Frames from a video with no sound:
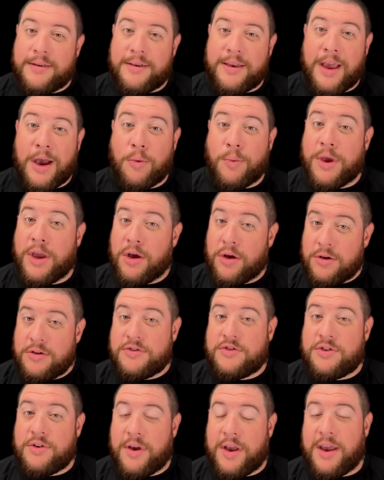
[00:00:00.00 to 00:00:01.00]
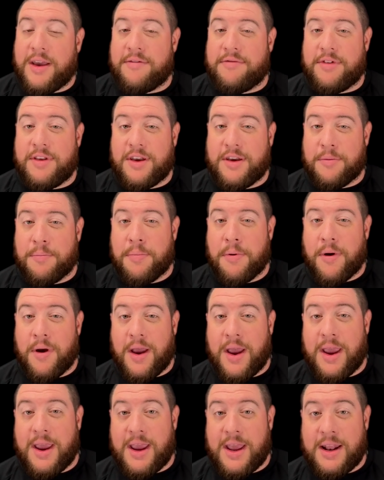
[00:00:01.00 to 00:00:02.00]
Now, we also have the
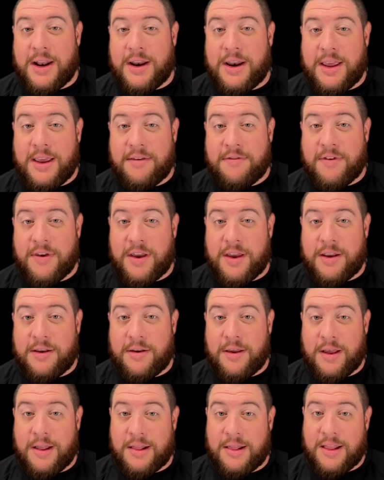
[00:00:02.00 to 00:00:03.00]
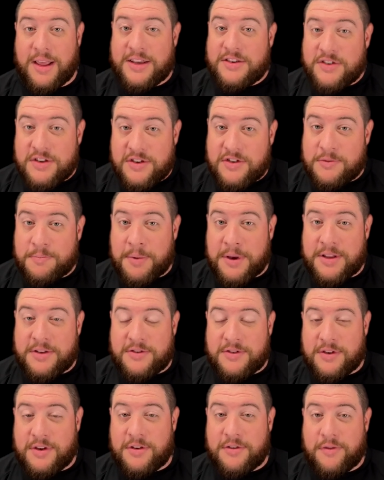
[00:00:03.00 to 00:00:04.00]
Kapre in an even less
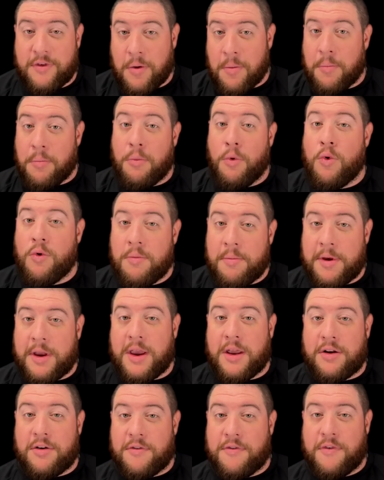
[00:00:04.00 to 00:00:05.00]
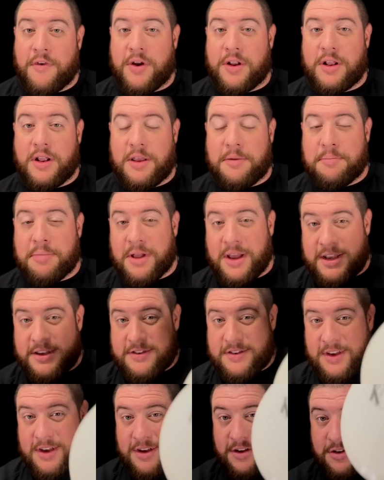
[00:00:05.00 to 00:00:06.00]
expensive, more beginner friendly plastic